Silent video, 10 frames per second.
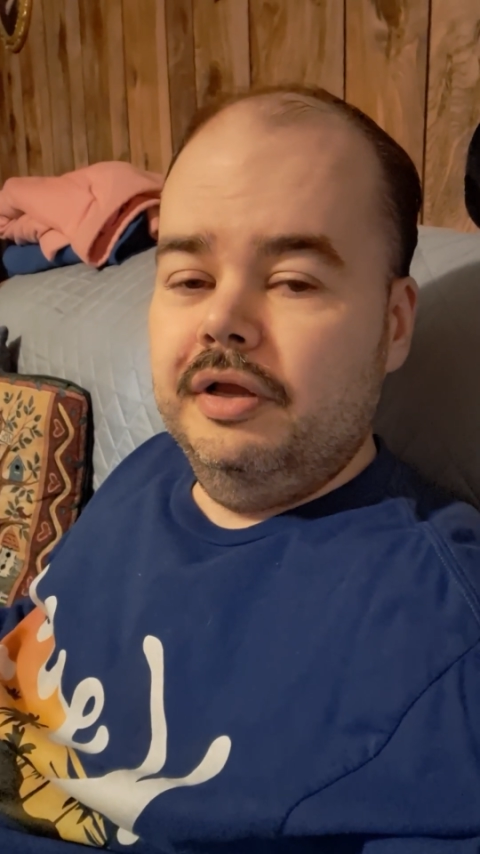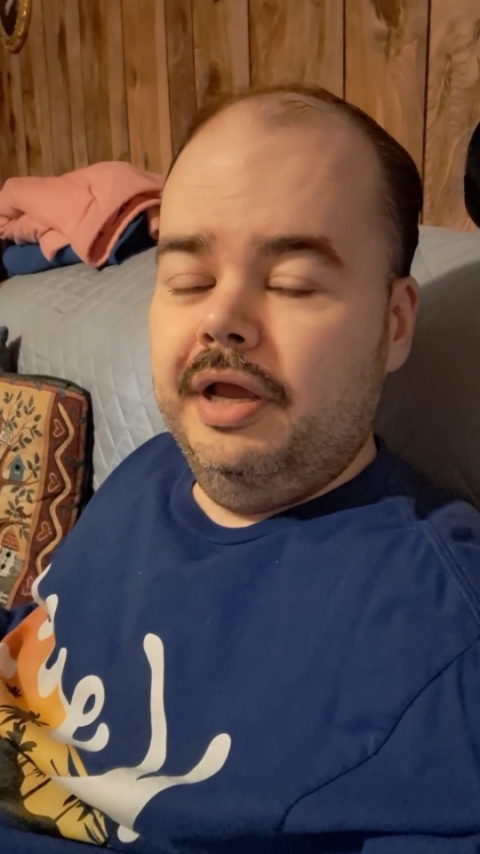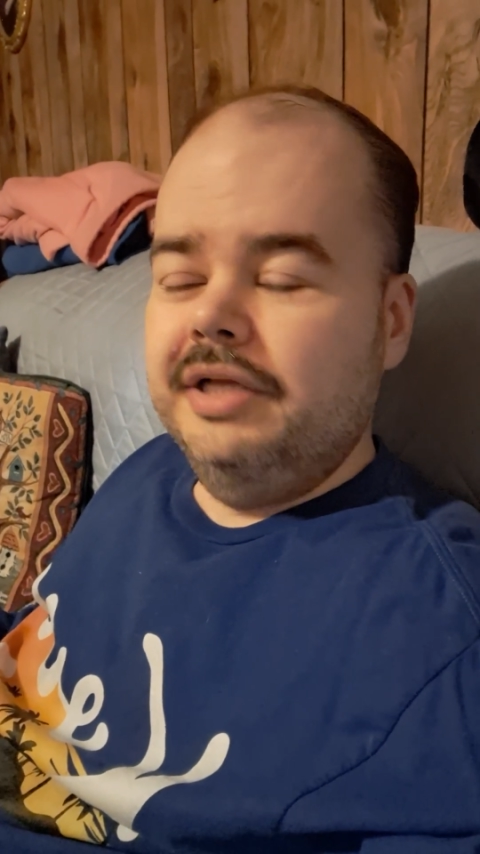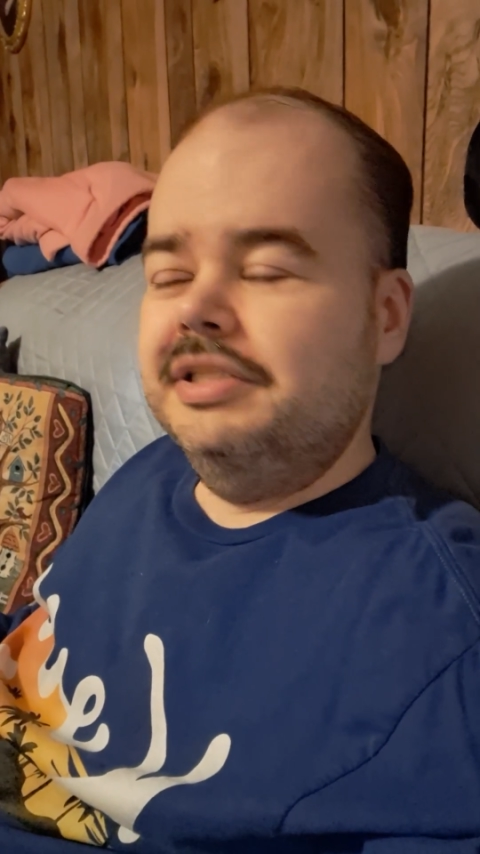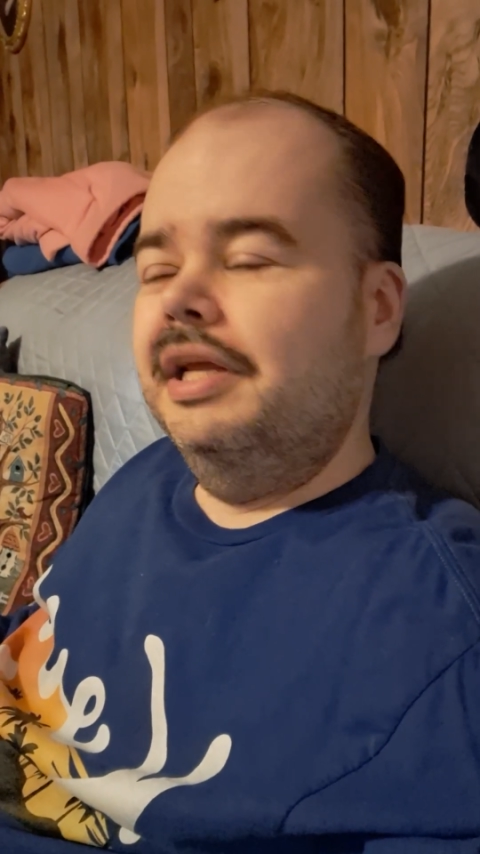
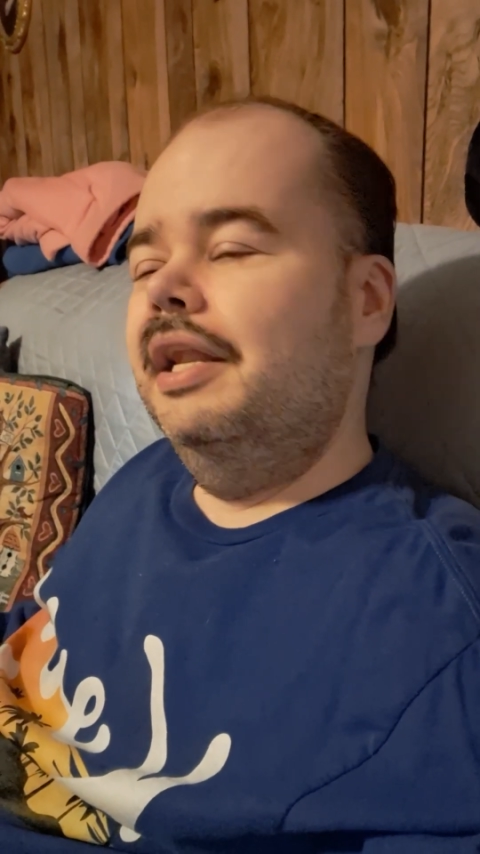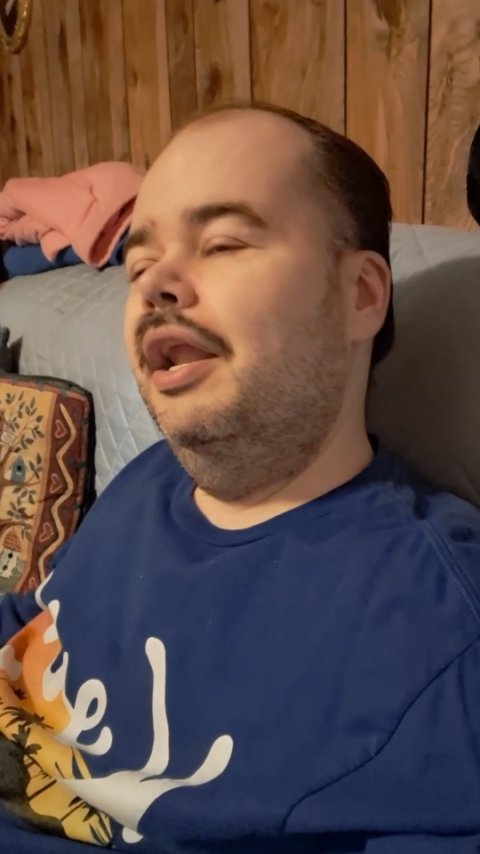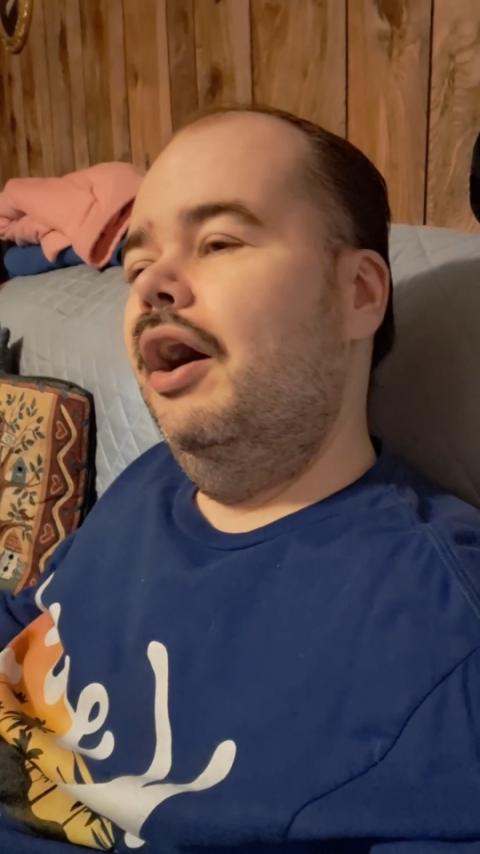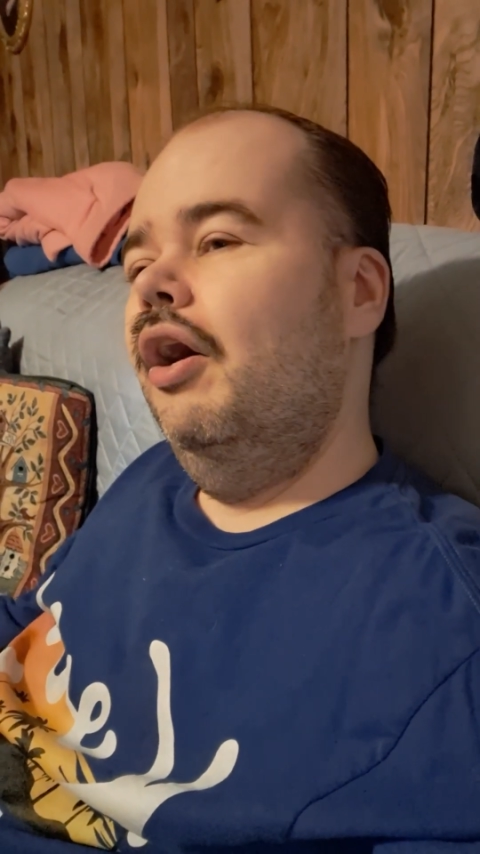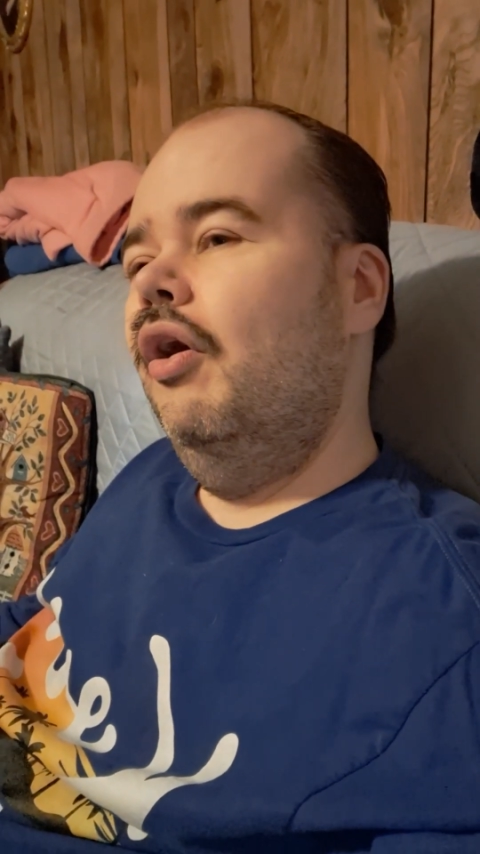And he said,
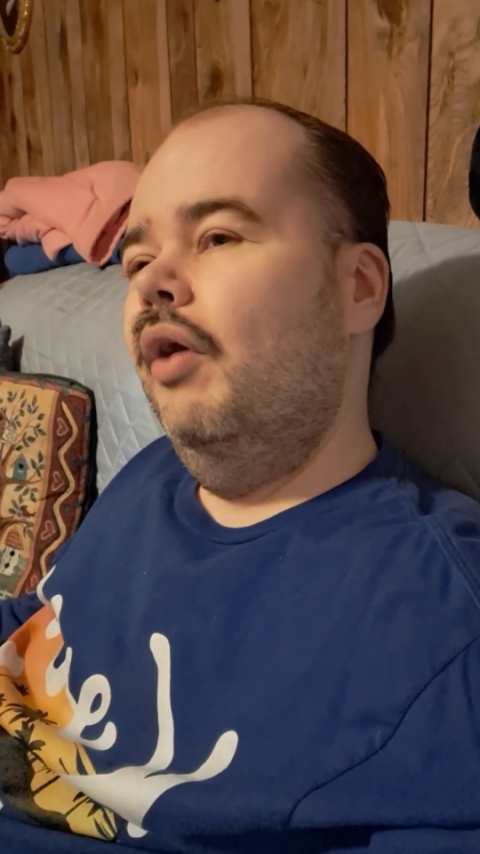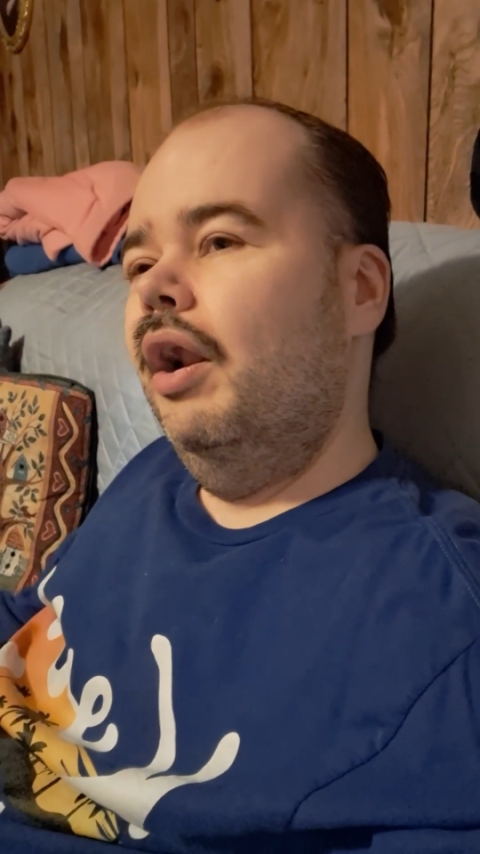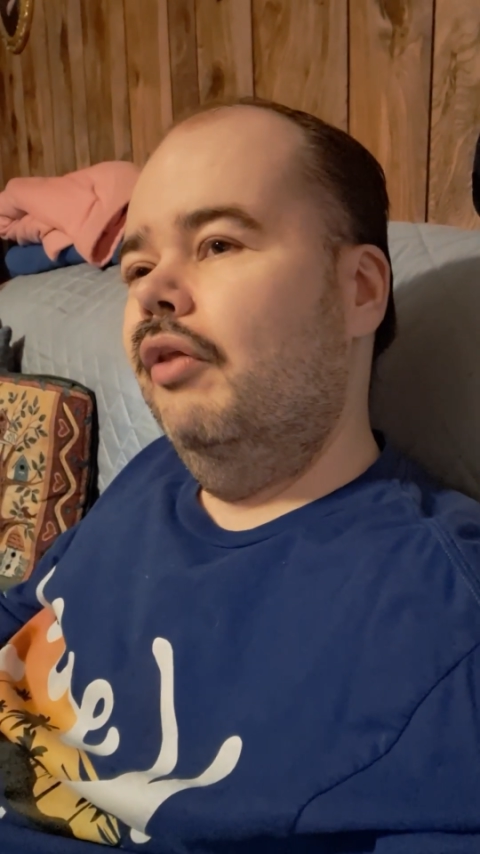no, I